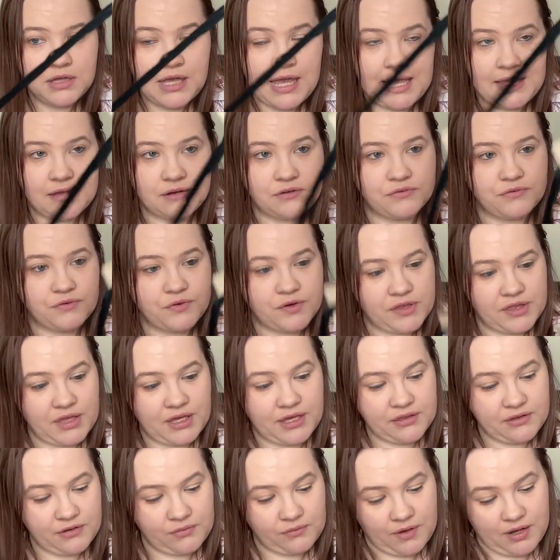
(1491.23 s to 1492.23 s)
And for the
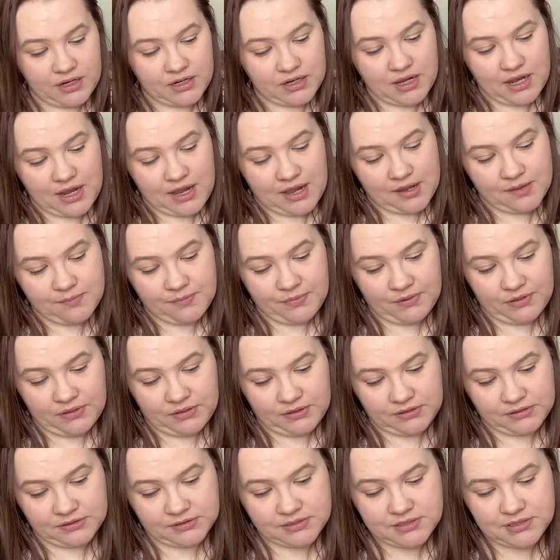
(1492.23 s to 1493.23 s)
other one, I
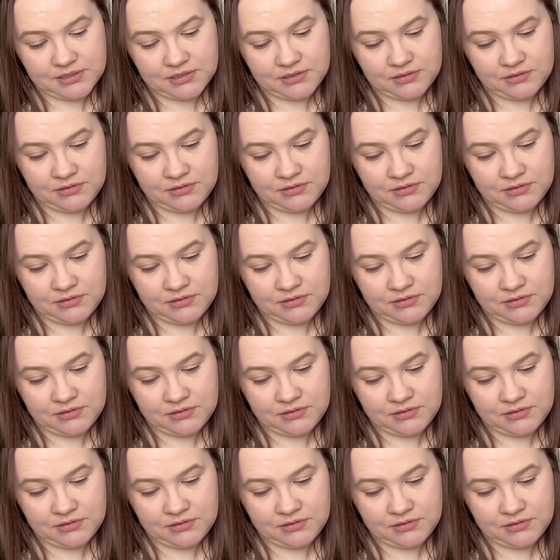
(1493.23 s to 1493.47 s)
pulled